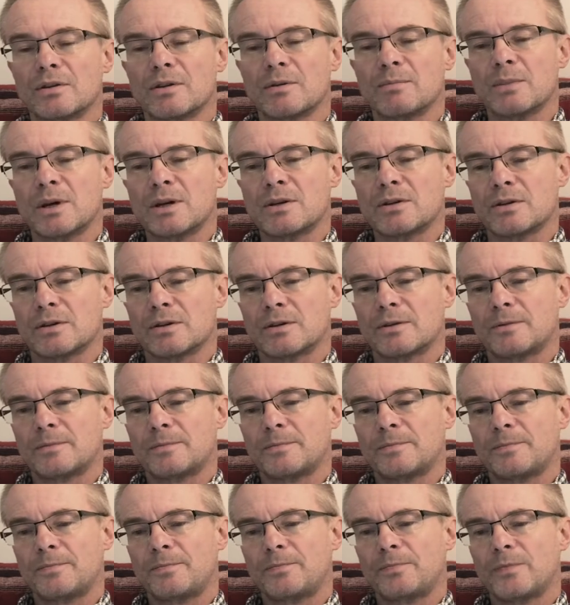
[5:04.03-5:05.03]
measure.
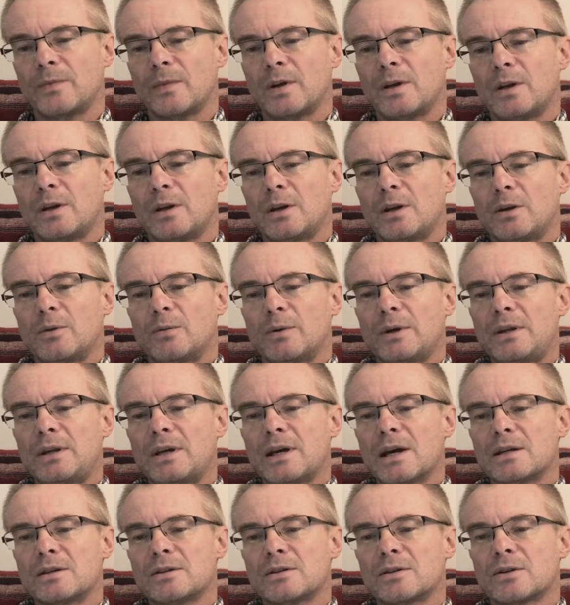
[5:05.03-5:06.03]
When the
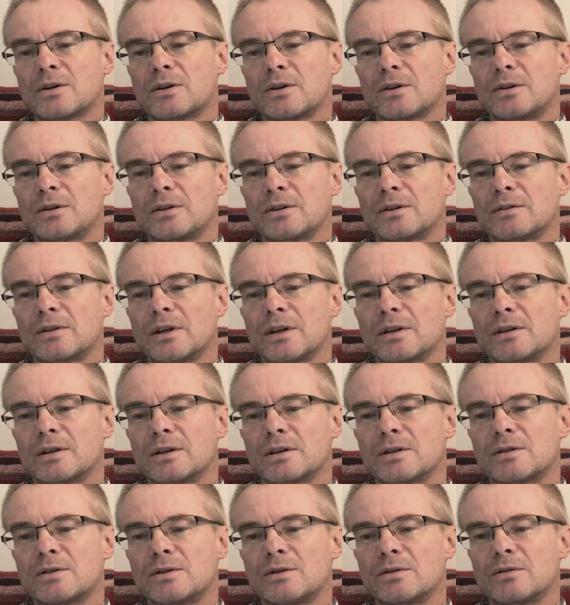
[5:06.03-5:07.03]
adder coiled around
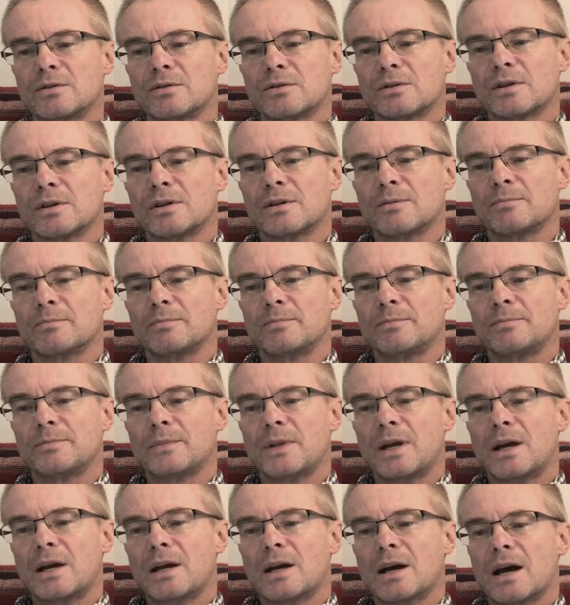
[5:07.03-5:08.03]
Arturo's arm,
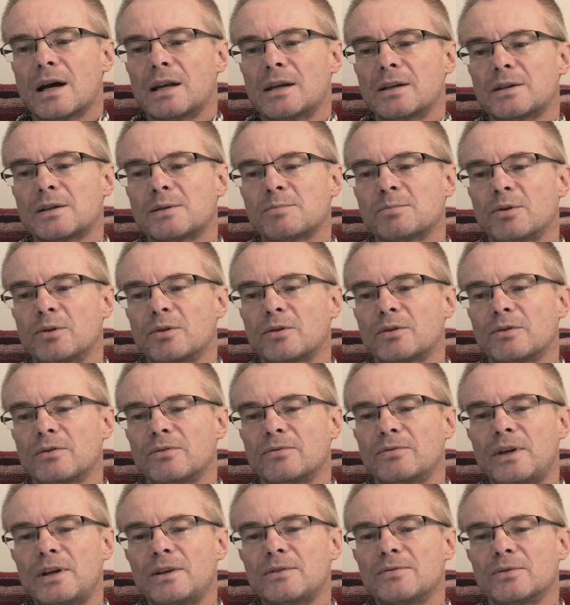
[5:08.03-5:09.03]
Alice spoke the
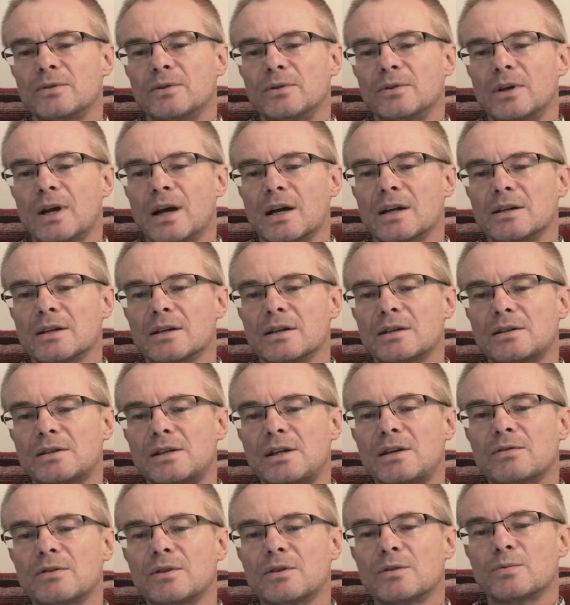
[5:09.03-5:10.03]
fateful and
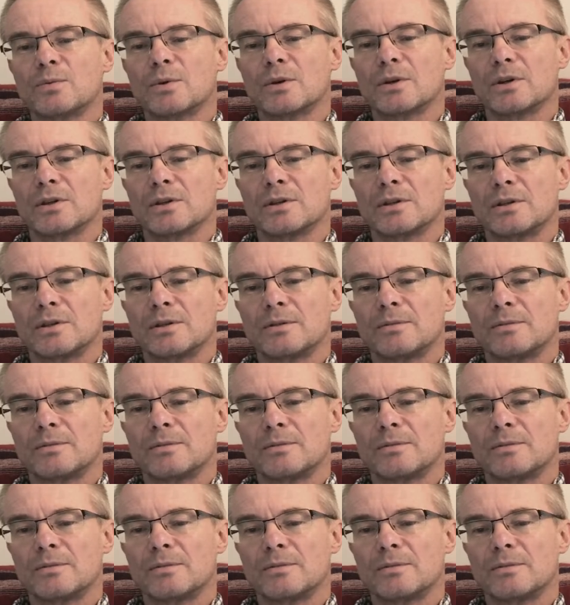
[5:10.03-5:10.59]
secret word,